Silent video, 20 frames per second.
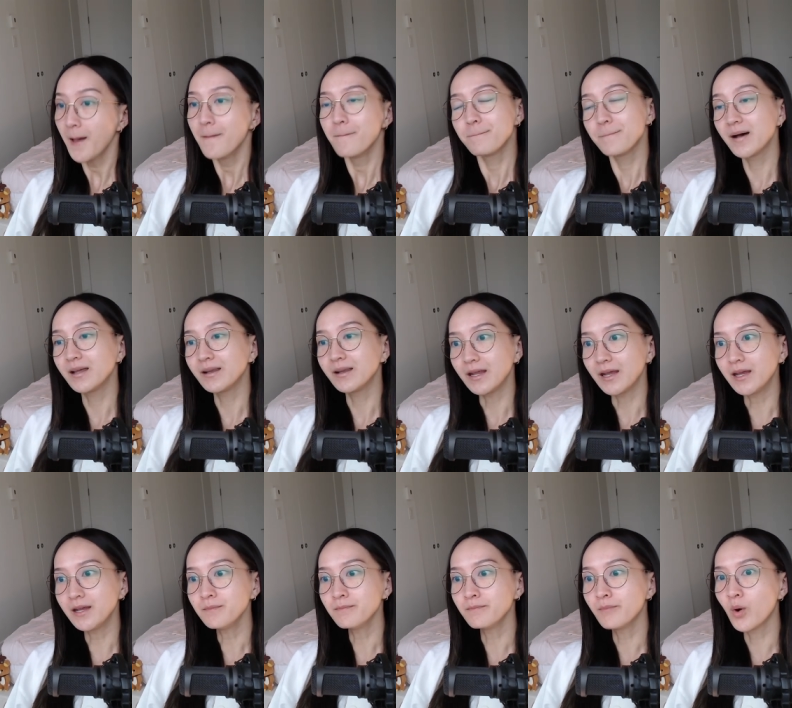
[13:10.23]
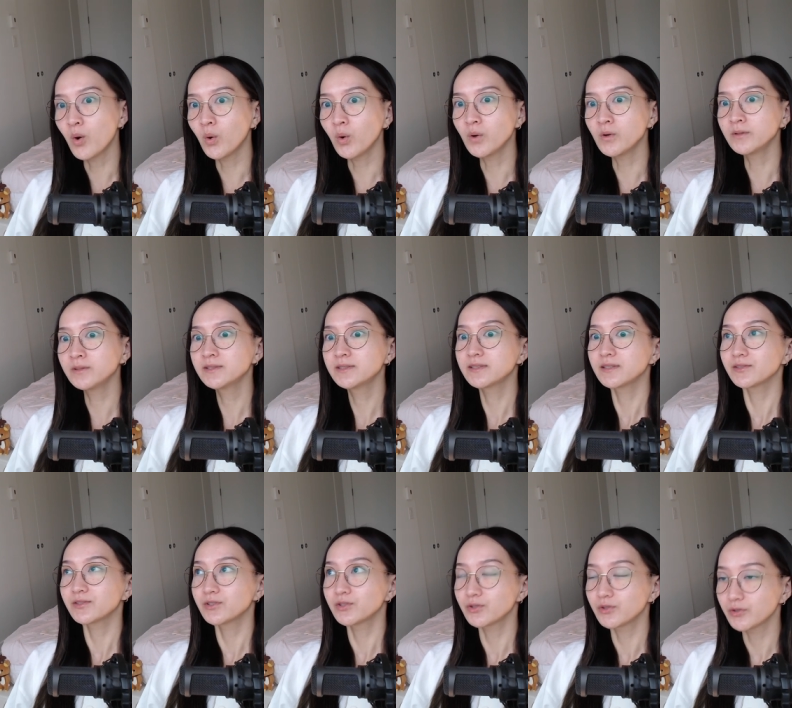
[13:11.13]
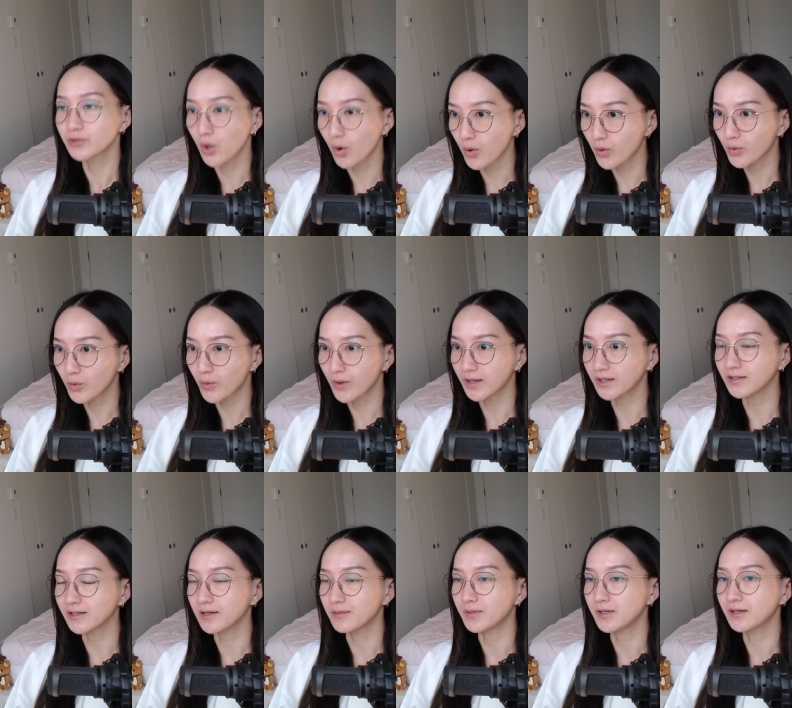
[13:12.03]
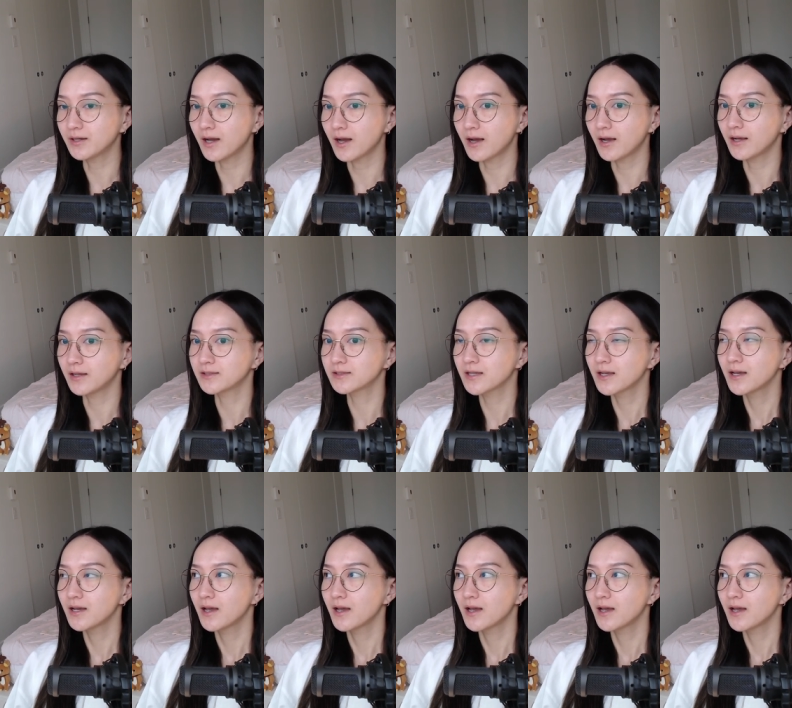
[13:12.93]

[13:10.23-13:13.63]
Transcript: but it molds so quickly because